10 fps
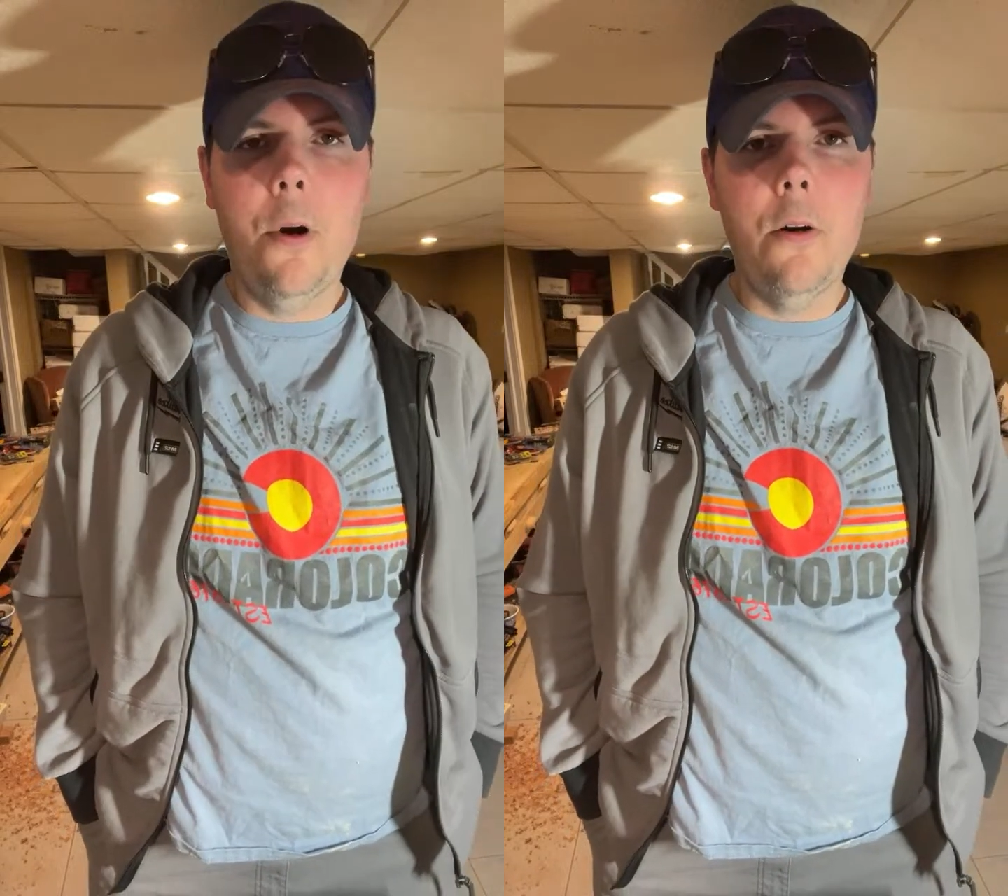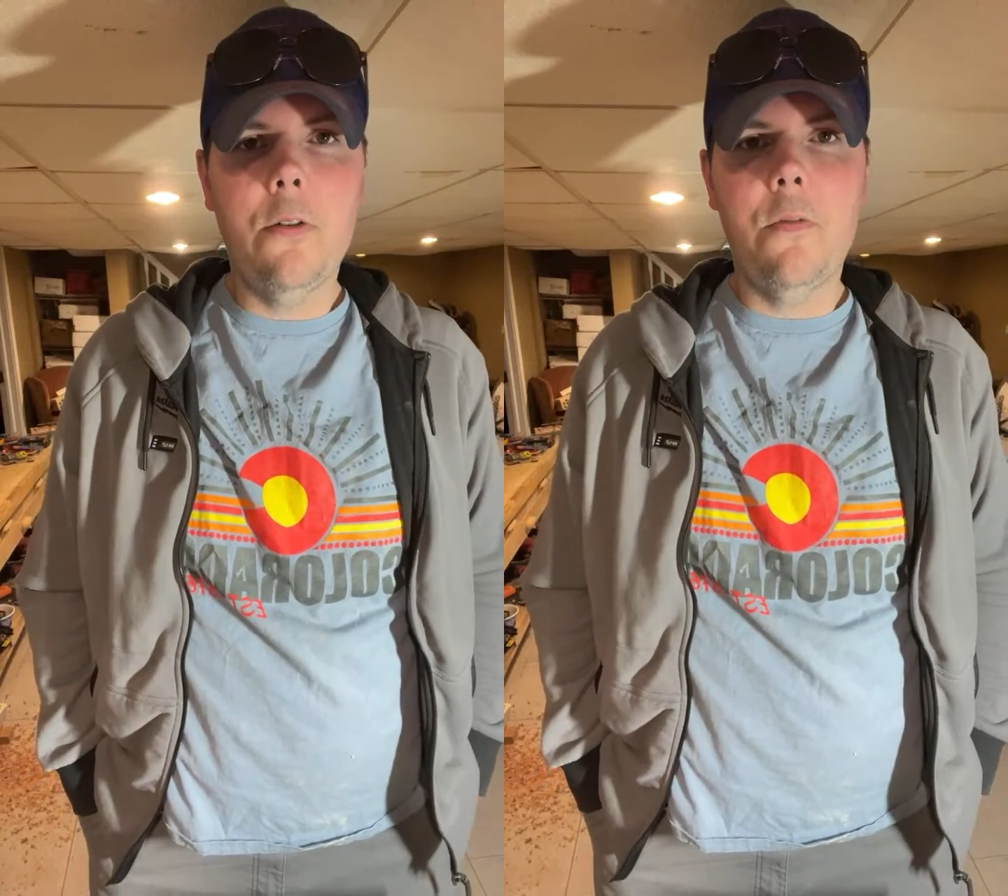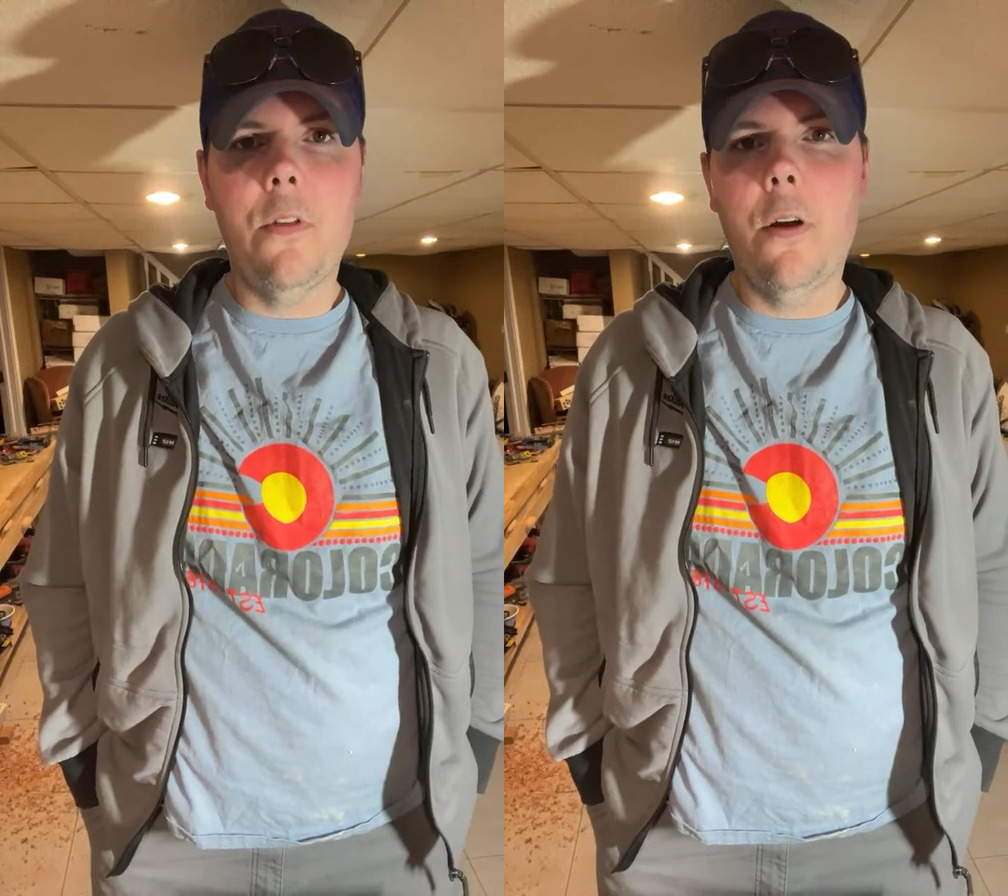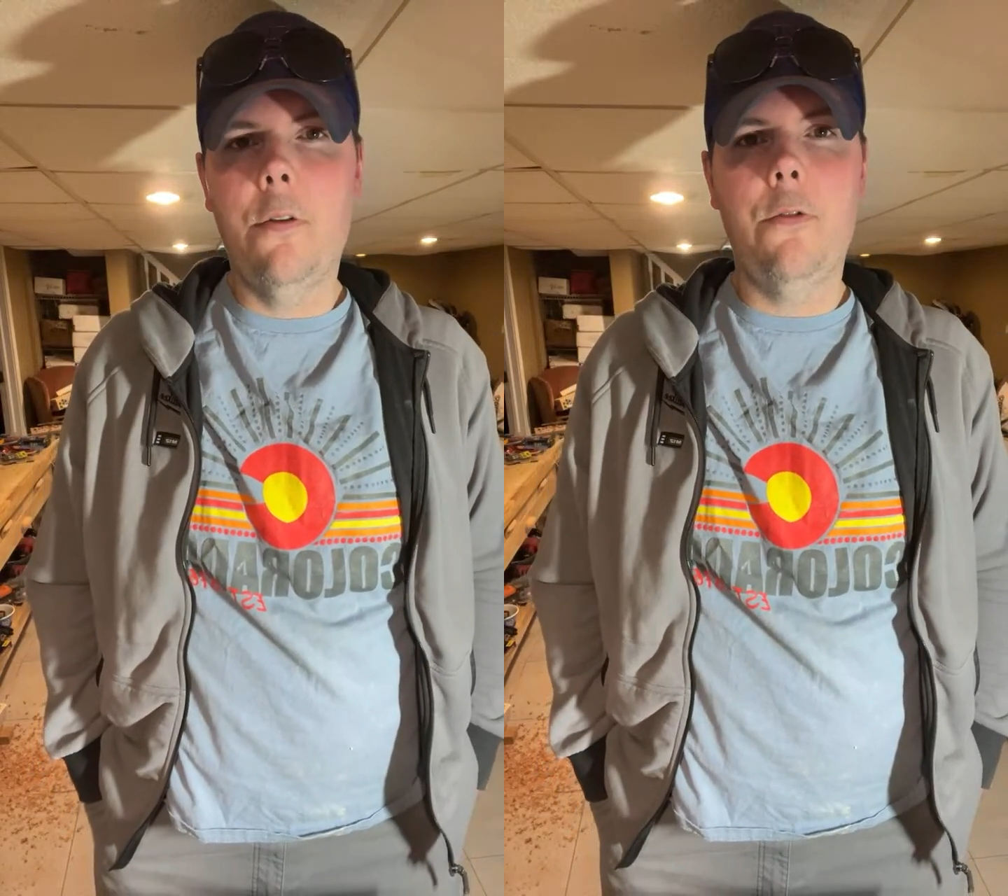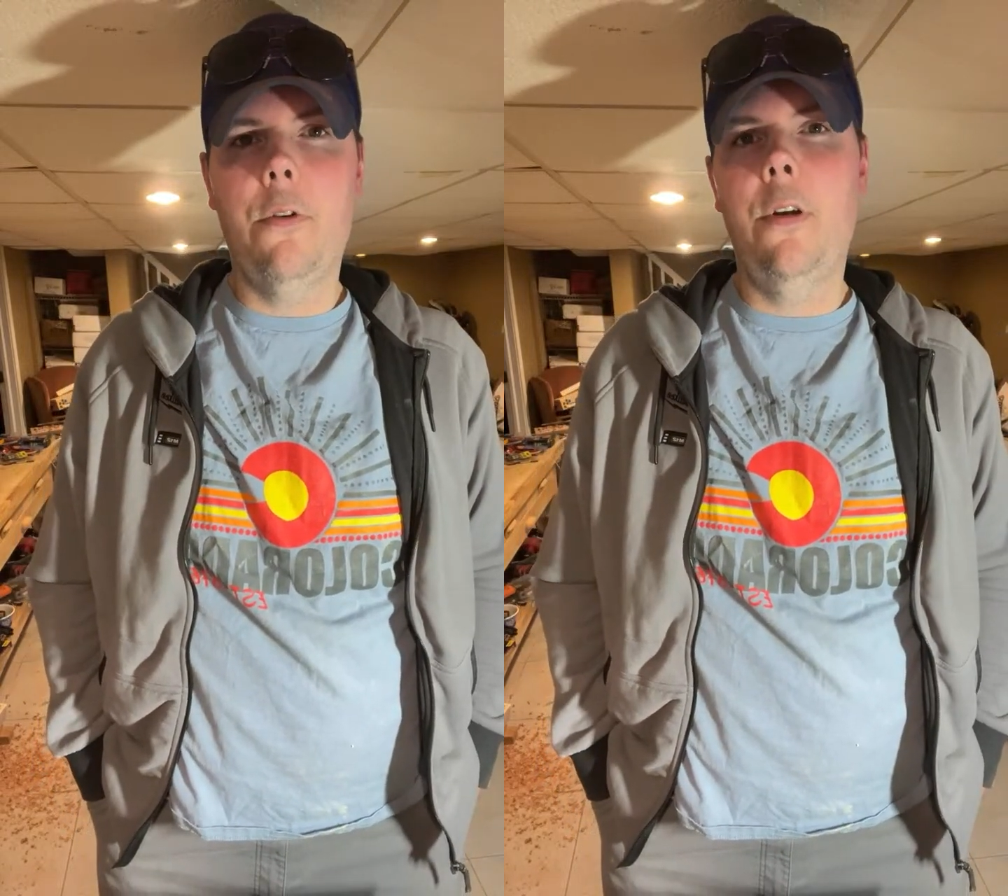parts of the
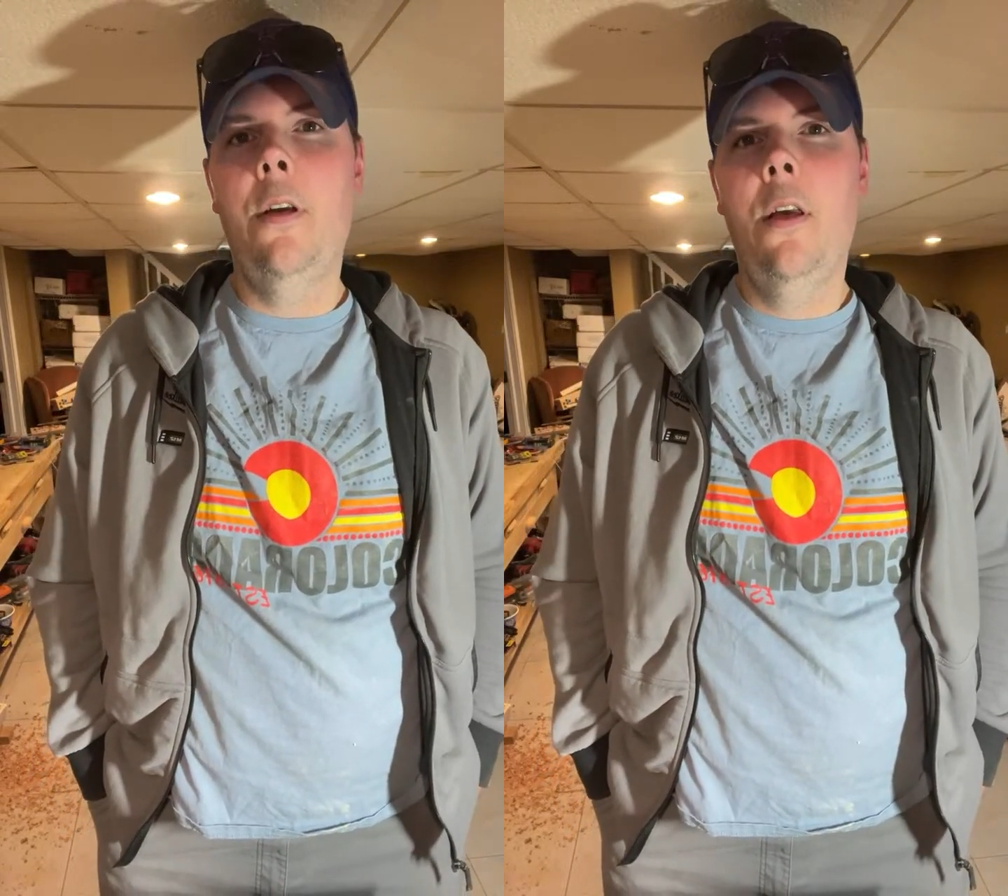country,